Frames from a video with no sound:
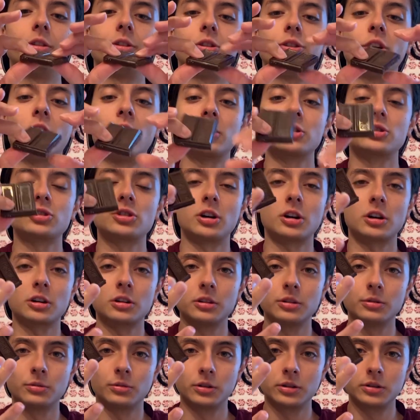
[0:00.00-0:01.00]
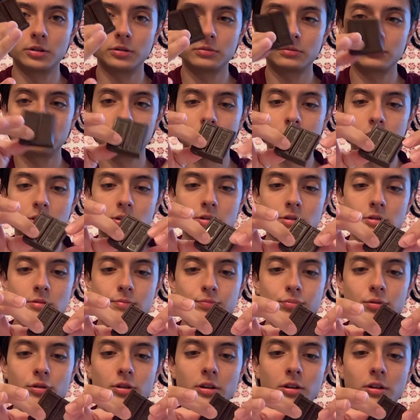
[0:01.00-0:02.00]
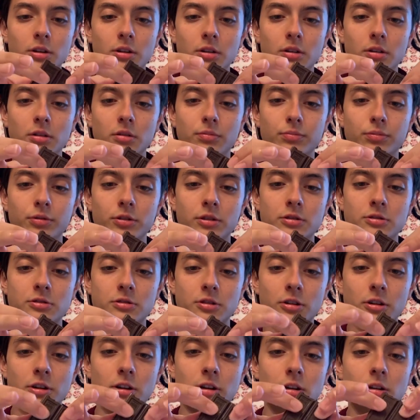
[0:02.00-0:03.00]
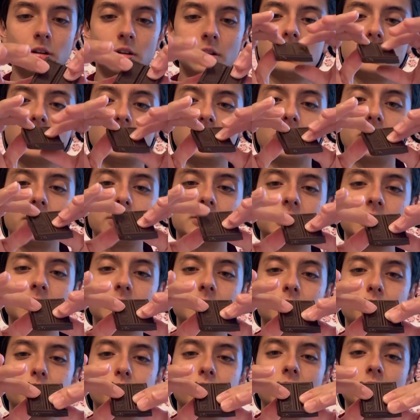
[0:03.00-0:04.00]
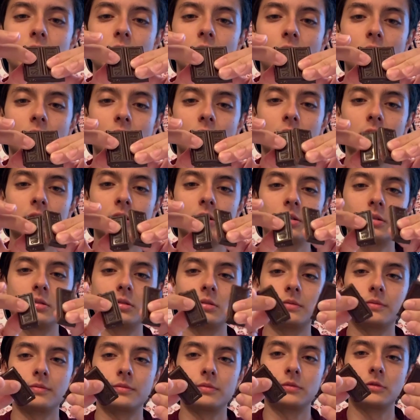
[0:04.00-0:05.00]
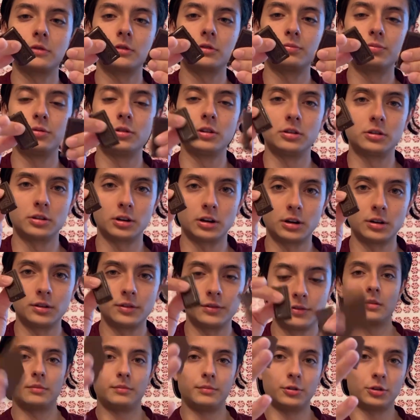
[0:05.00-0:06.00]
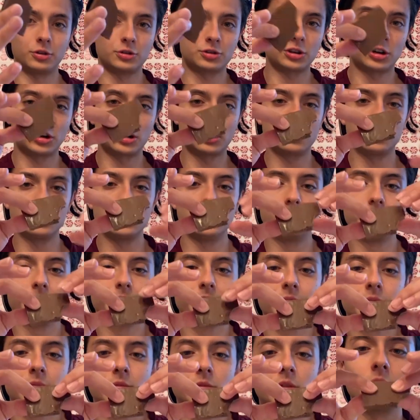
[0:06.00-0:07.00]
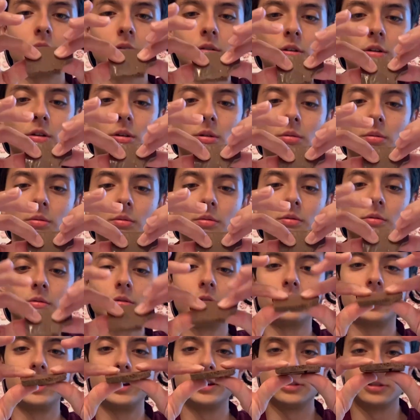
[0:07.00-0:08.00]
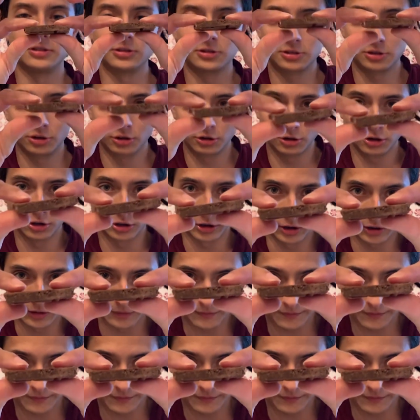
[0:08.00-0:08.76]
Dark chocolate one is pretty sturdy. It seems pretty hard. It's pretty tough. Milk chocolate. Oh, wait. So look,